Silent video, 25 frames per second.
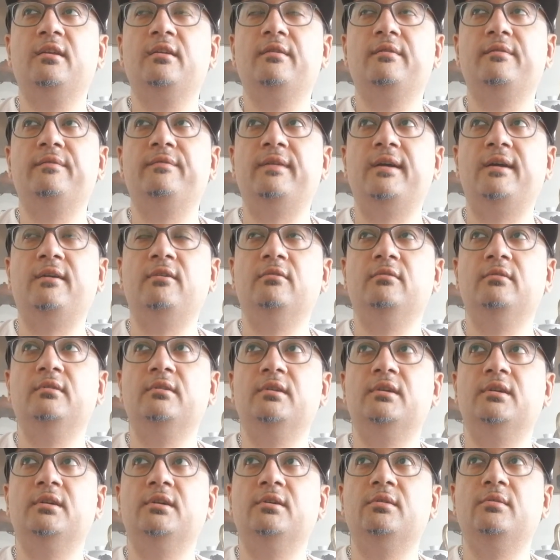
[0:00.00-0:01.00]
found
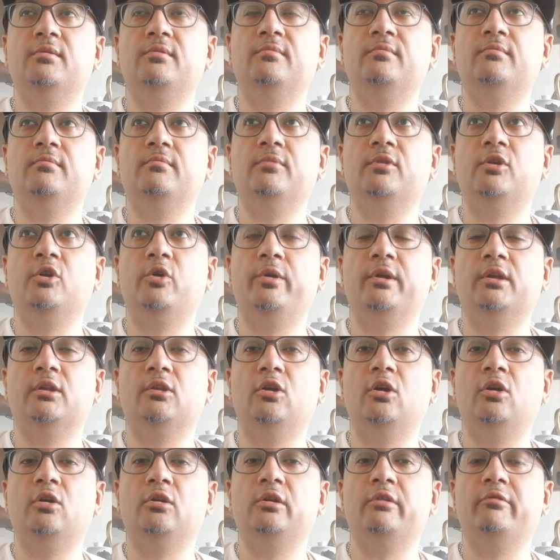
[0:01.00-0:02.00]
going
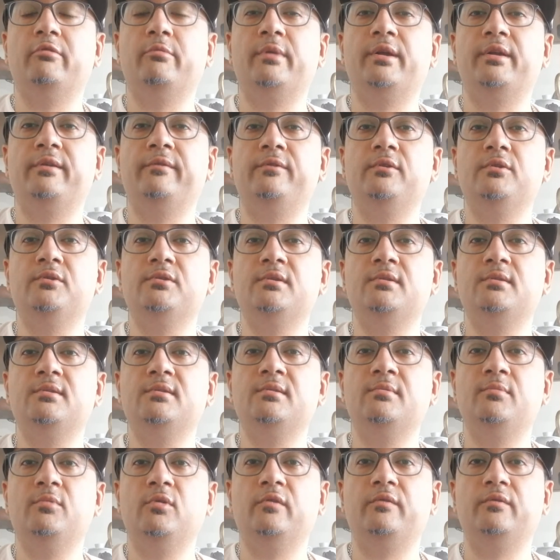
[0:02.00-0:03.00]
longer with my infusions,
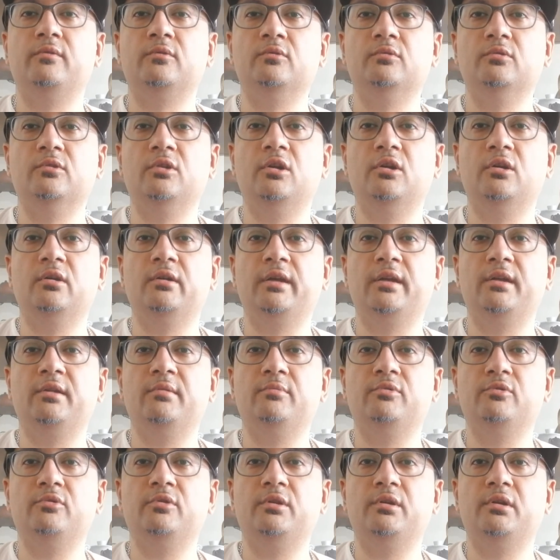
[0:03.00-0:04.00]
both for oolong
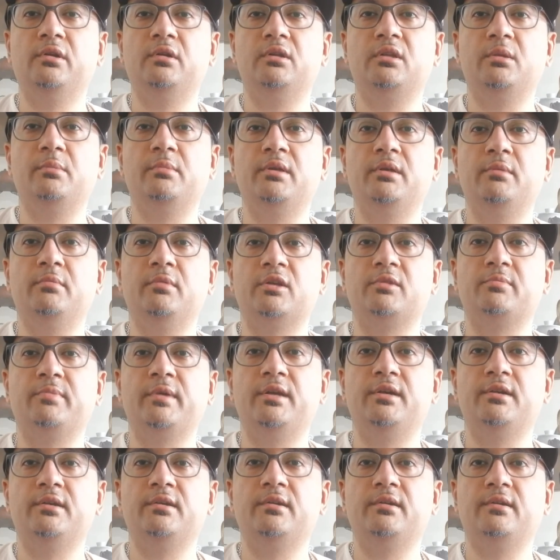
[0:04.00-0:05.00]
and pu'er, to be much
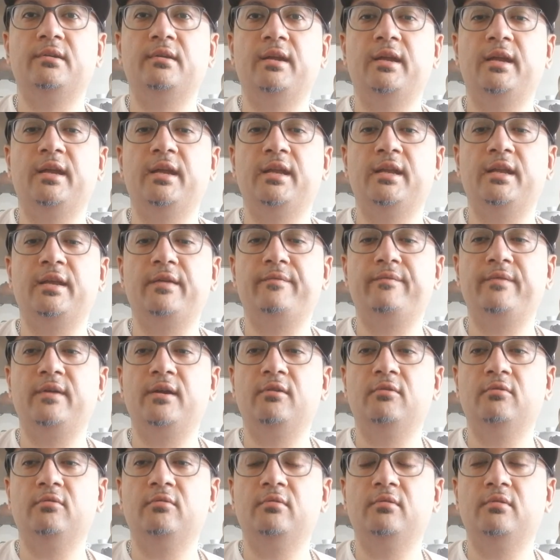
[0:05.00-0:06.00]
better. And I
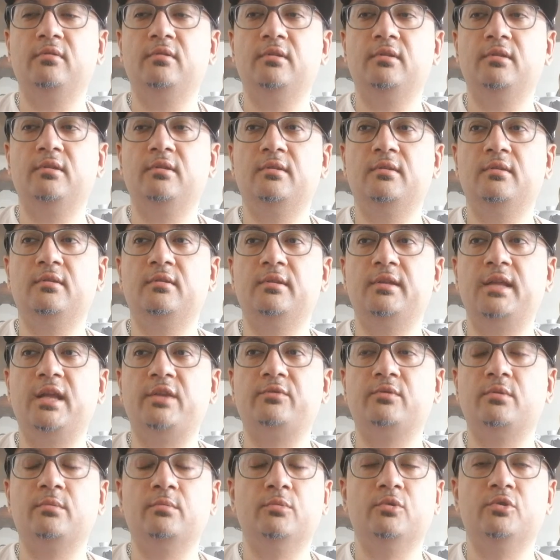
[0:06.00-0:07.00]
found
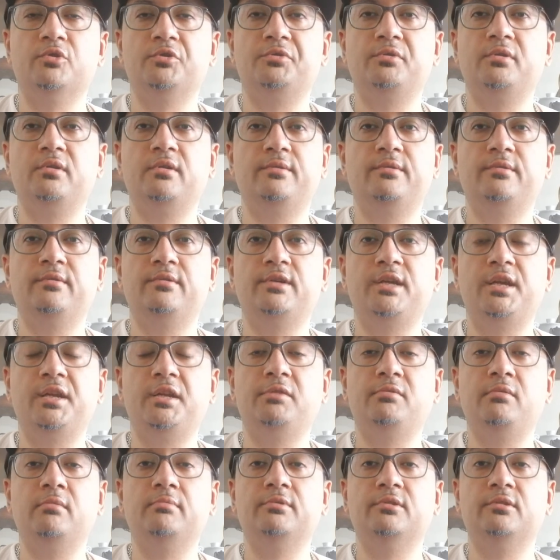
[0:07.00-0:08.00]
that's what most
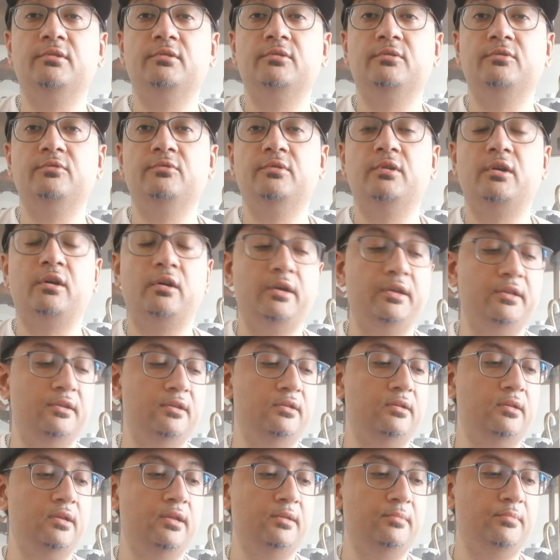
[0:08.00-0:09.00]
Chinese people who are in
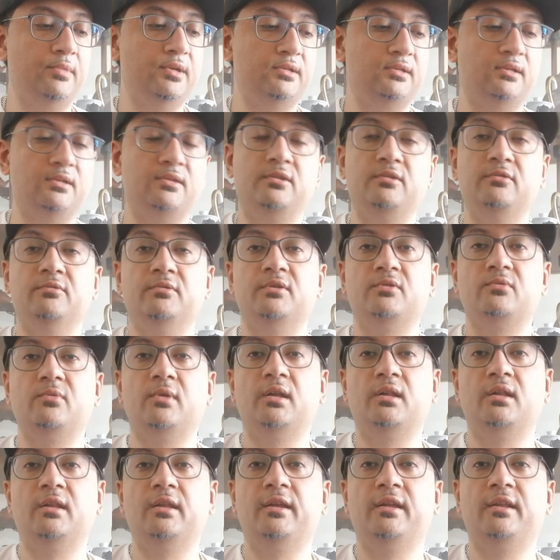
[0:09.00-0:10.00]
the business do as
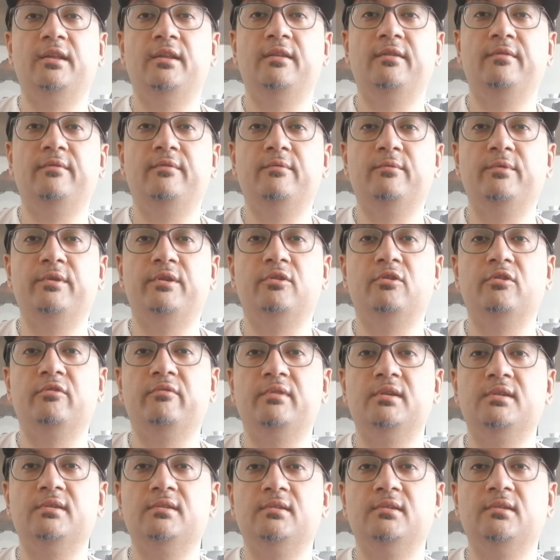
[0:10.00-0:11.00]
well, and with good
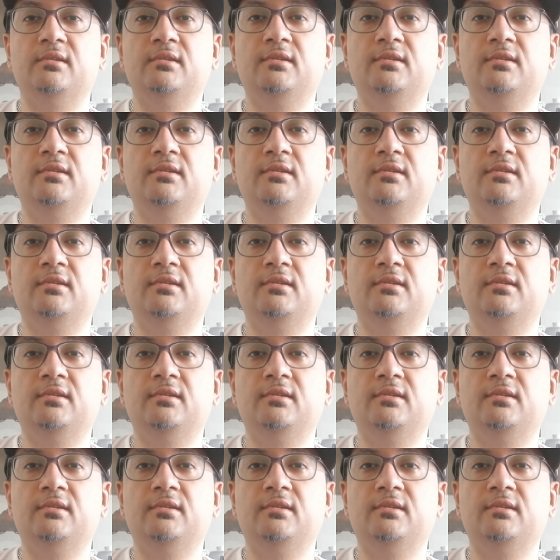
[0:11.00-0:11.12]
reason.